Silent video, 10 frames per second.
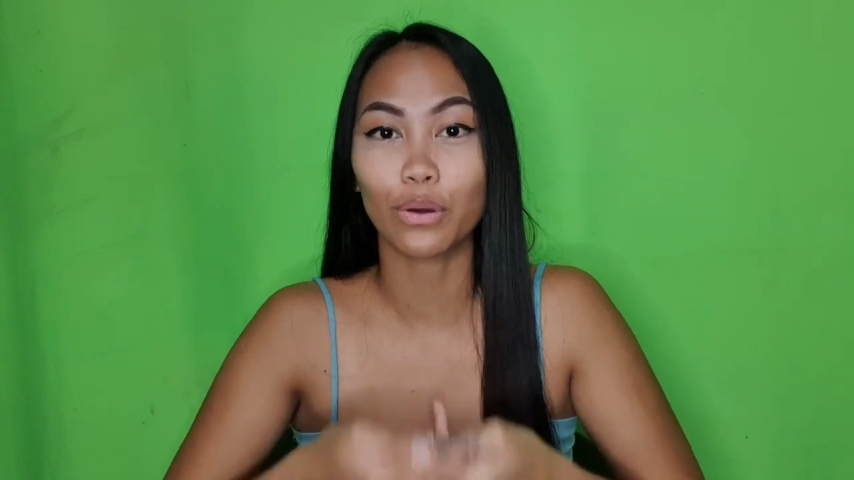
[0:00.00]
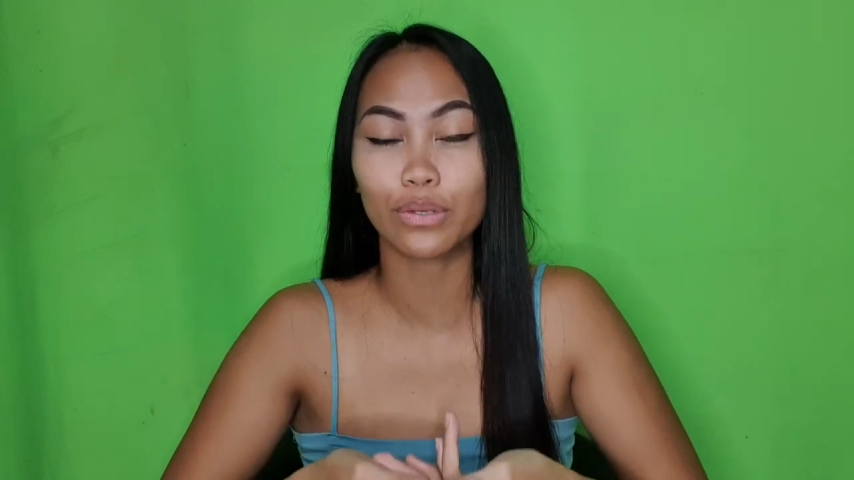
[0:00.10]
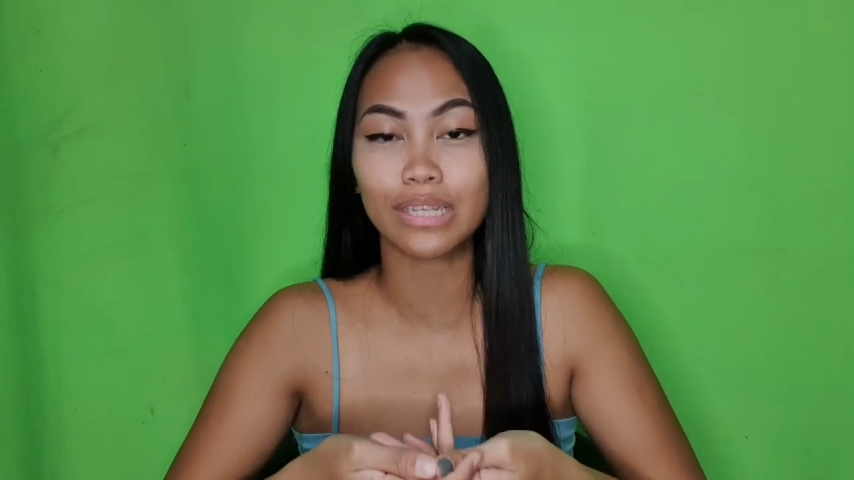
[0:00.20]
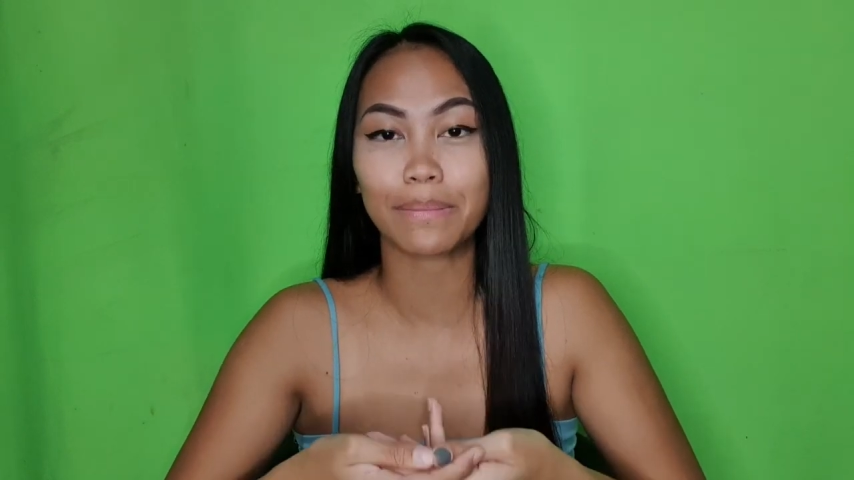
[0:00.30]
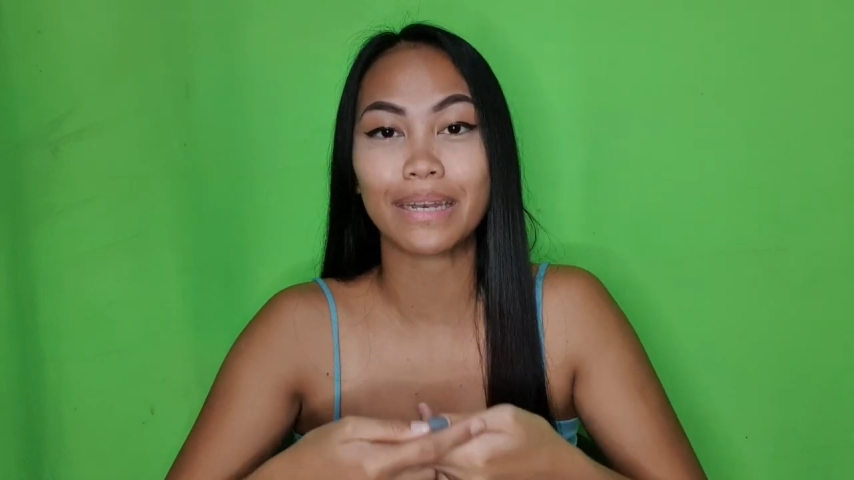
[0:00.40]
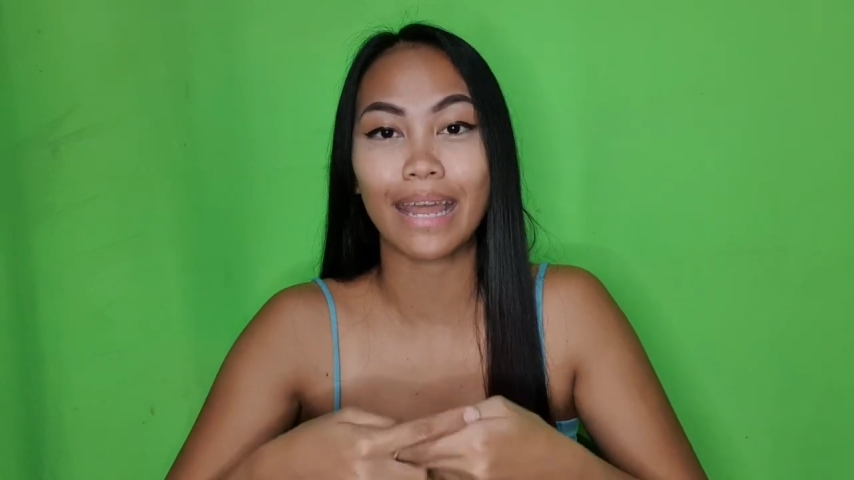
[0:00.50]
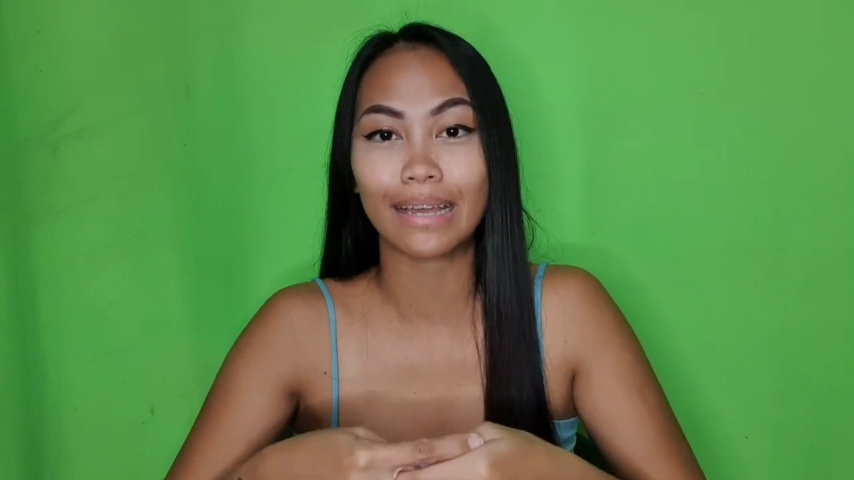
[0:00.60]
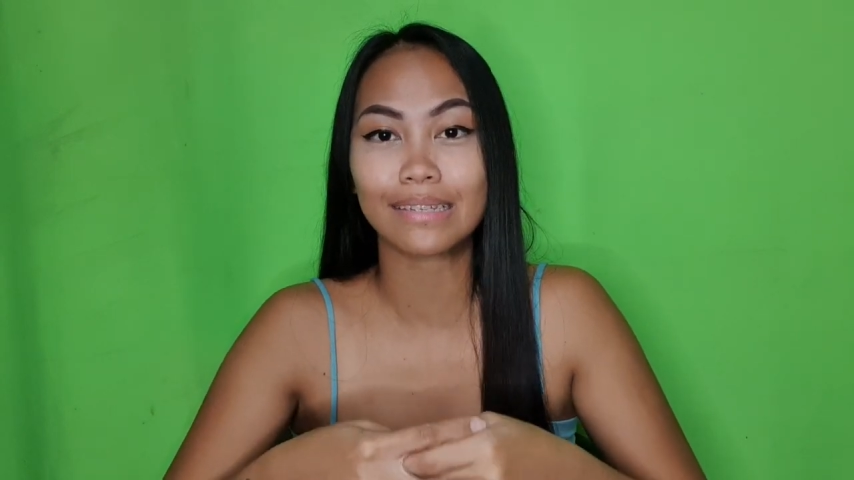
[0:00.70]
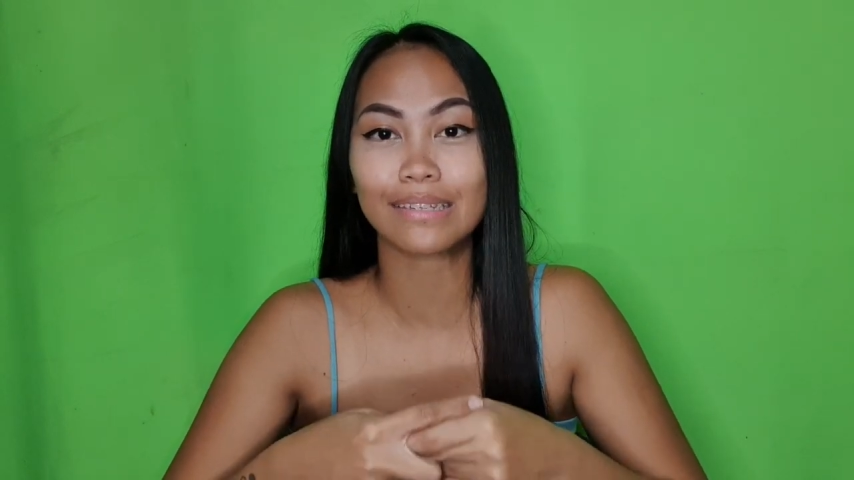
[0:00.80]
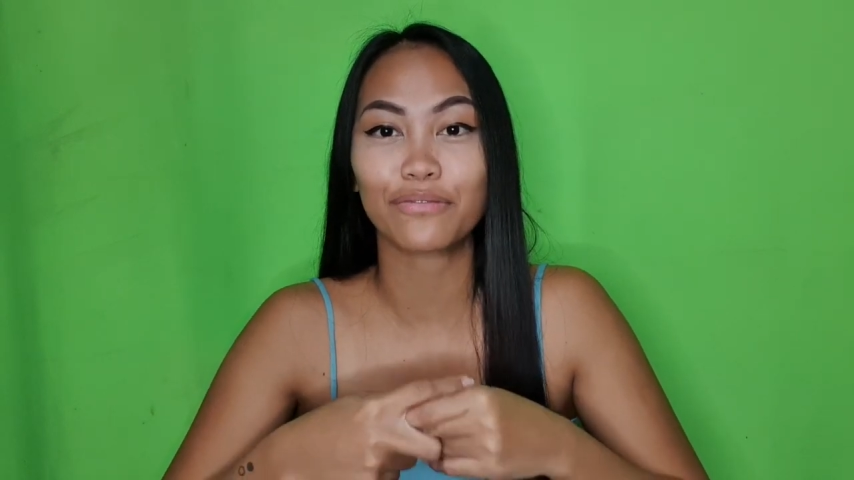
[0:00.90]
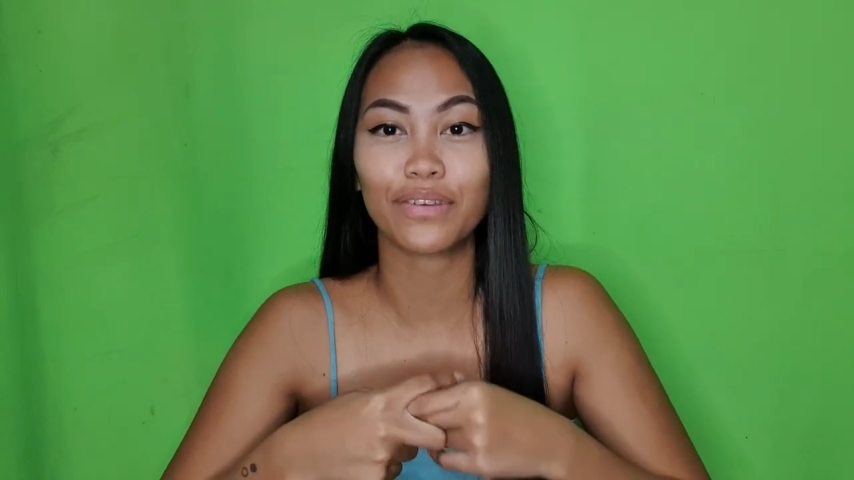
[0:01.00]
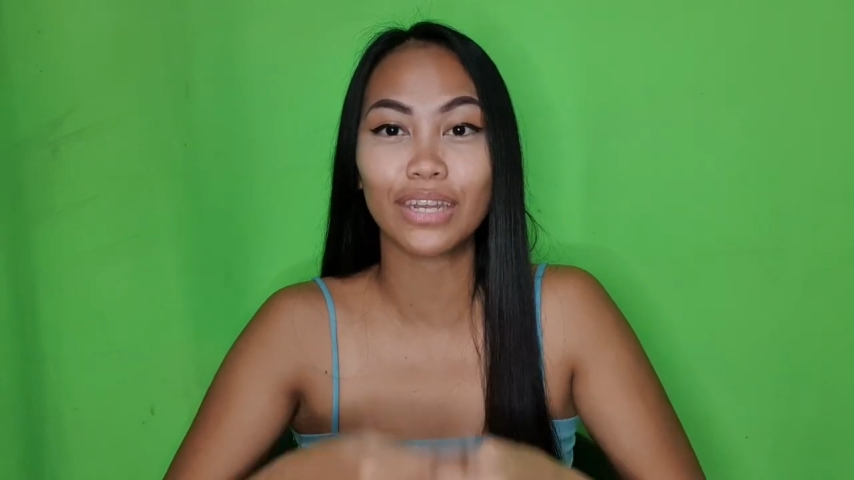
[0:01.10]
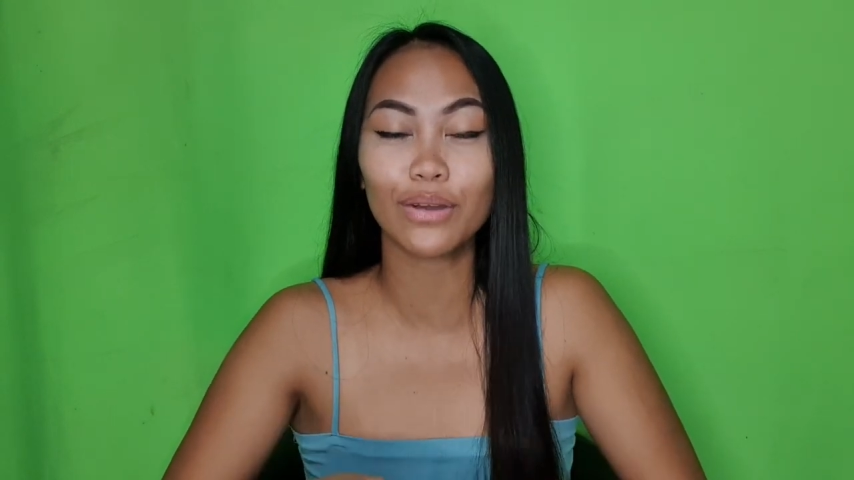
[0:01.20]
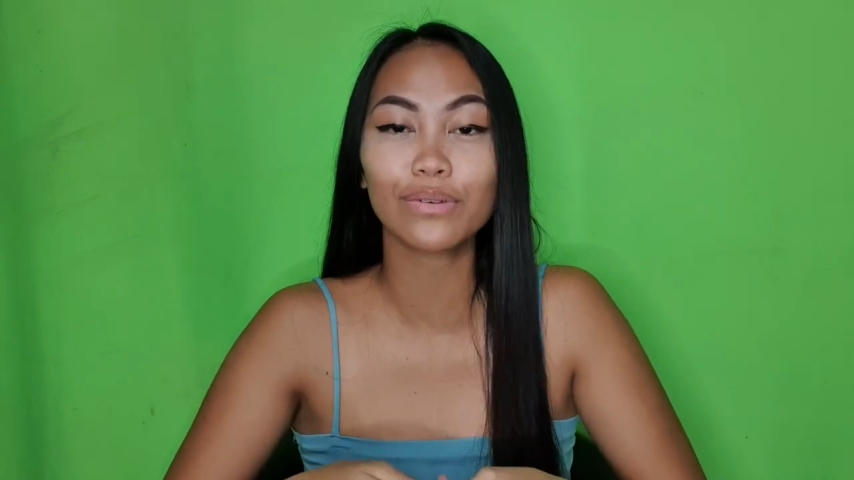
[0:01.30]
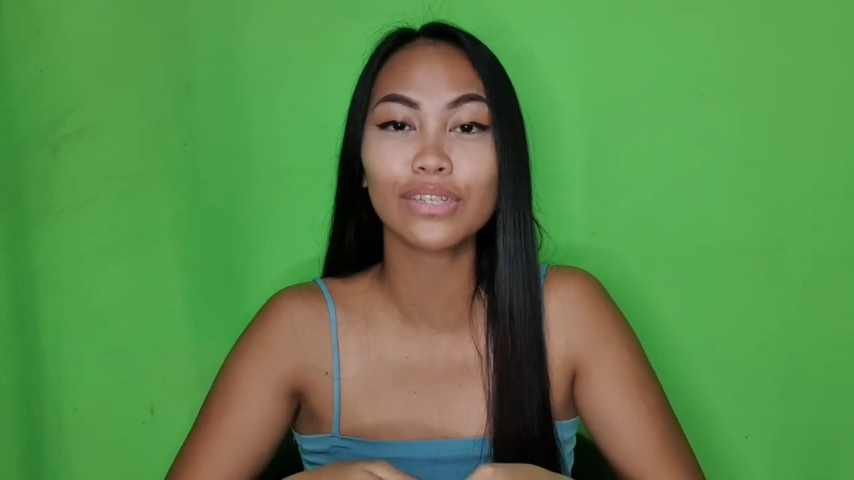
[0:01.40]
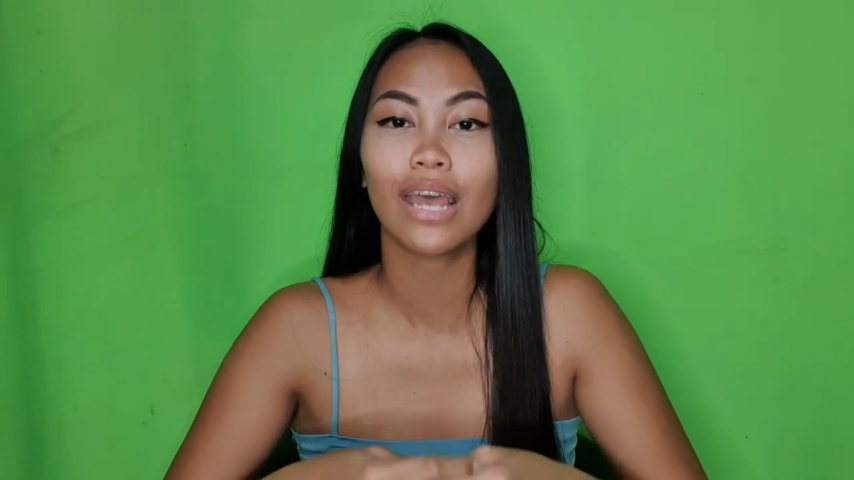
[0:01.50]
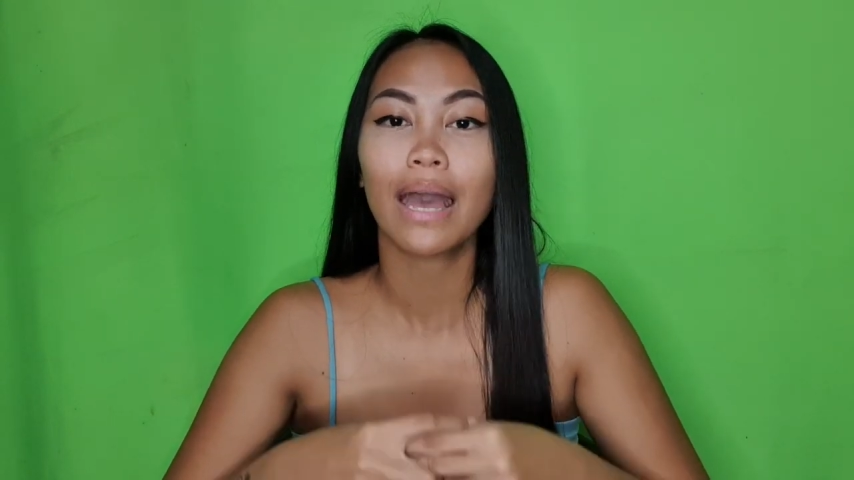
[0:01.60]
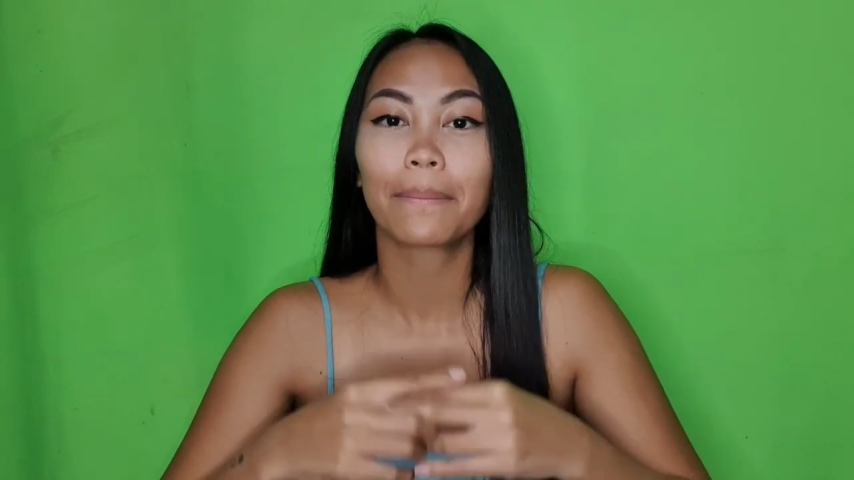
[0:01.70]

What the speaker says: those in my next videos.